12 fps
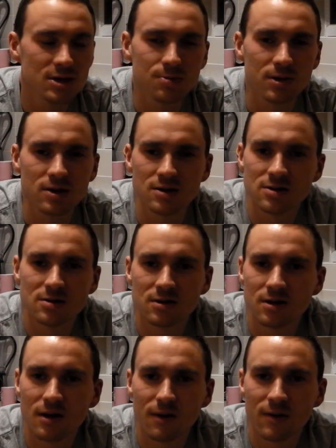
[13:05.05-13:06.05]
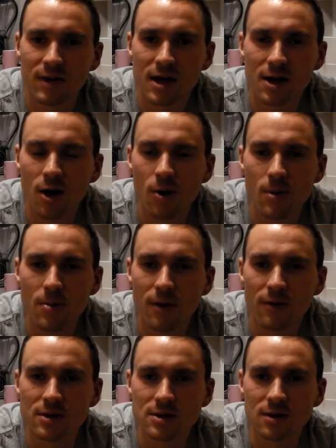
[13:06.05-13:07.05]
just because if they can't be
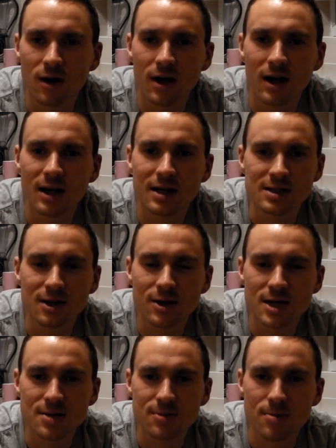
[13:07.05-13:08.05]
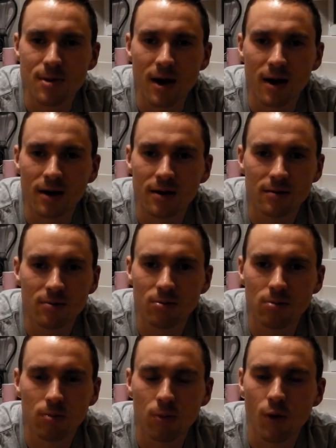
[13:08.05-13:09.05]
bothered to at least answer me back,
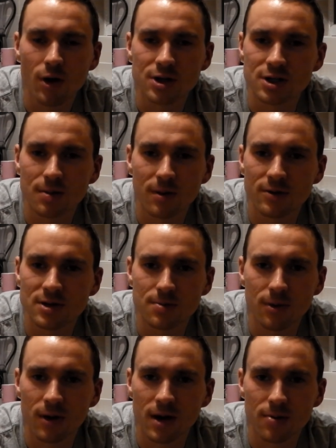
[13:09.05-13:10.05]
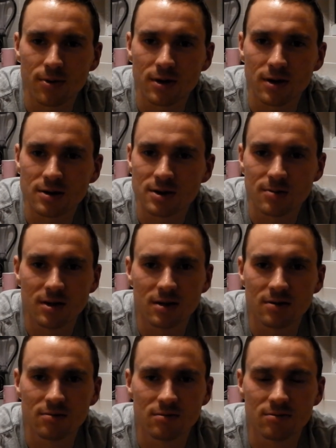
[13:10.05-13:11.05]
why should I bother to buy their product? I
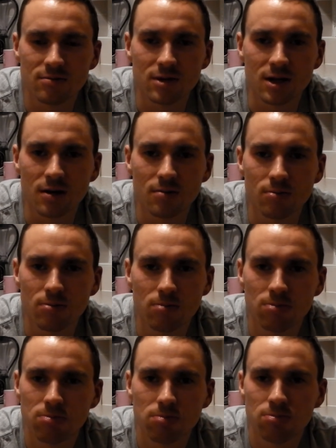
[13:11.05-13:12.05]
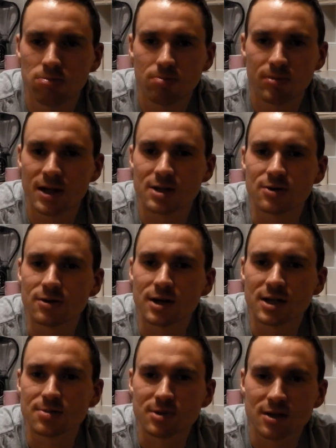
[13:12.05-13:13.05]
mean, you know, that's not
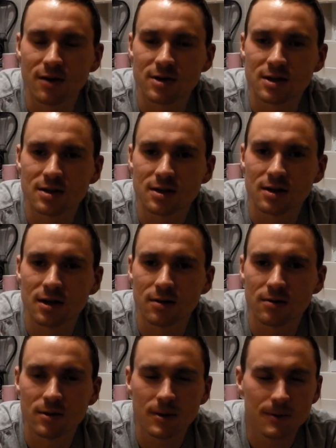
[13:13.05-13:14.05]
customer service, is it? You know.